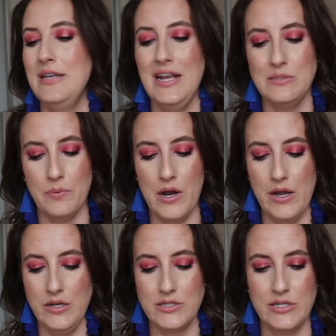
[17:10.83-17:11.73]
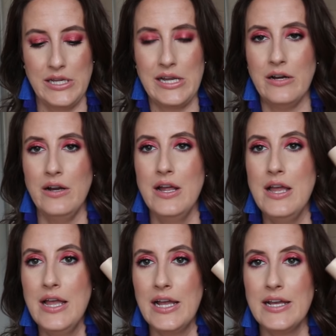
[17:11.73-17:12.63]
next product here
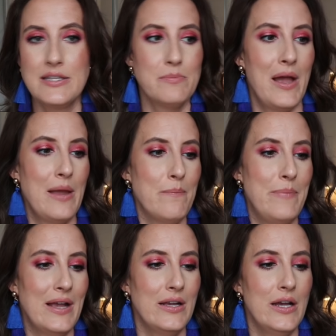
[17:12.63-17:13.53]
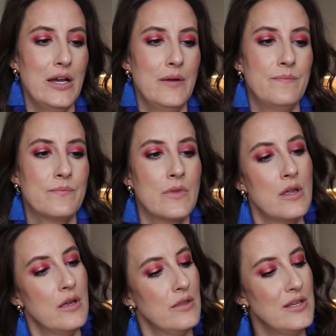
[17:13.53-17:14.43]
is my Becca.
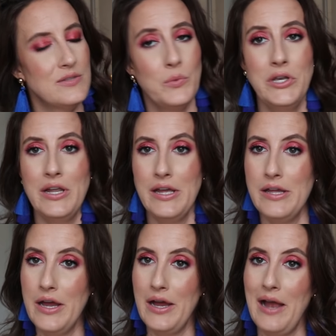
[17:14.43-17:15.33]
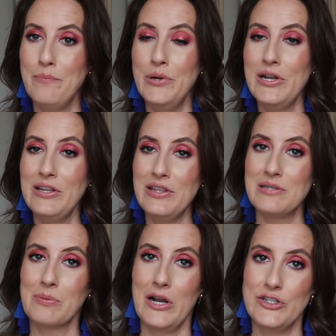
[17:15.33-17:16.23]
This one, uh, I'm putting in
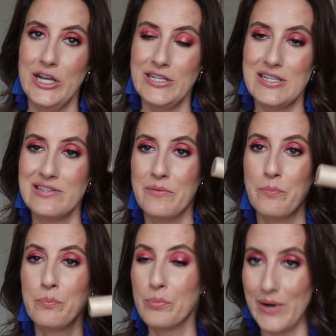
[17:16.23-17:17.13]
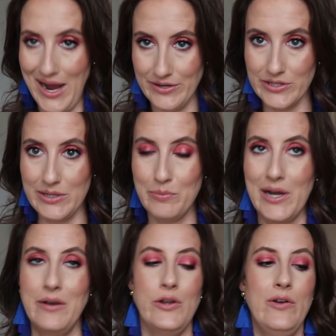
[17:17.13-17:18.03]
this project. It's practically
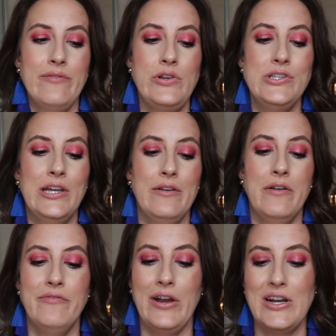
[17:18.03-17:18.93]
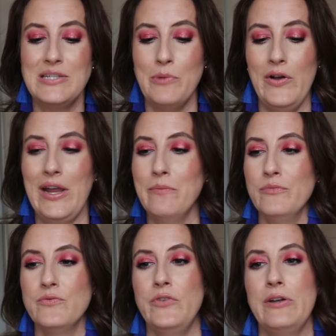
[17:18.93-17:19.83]
brand new. I've used it a very small
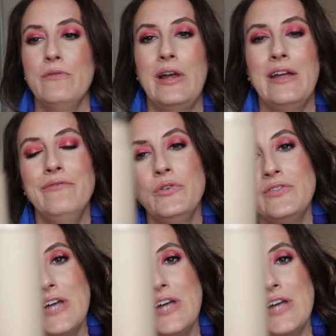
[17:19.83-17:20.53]
hand, handful